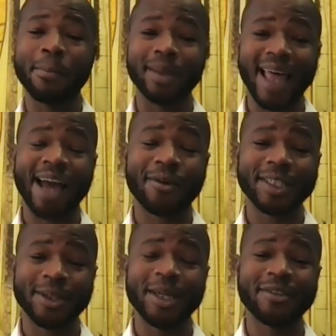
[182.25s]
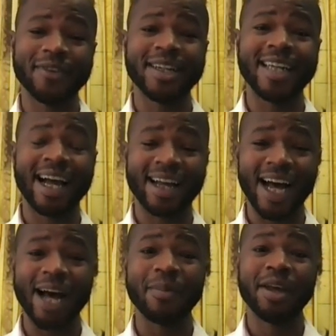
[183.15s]

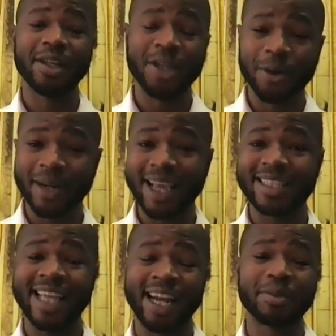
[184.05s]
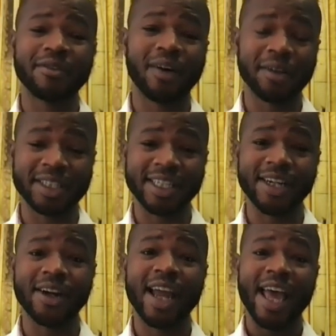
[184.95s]
blackresiliencefund.com, donate, sign up to
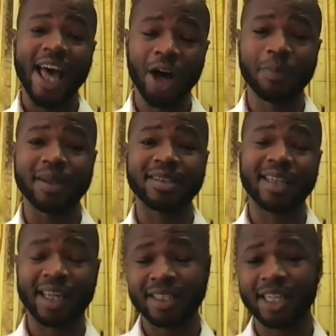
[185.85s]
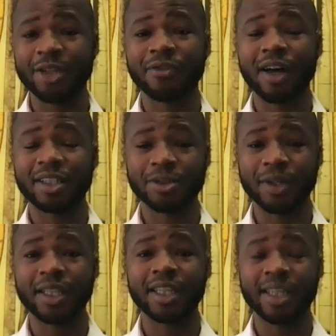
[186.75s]
volunteer, help us to continue
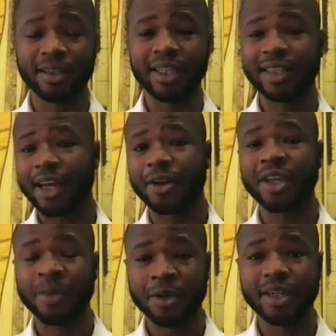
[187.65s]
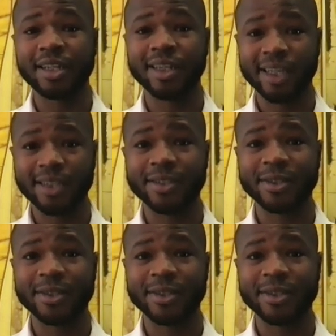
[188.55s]
fostering the healing that our community needs.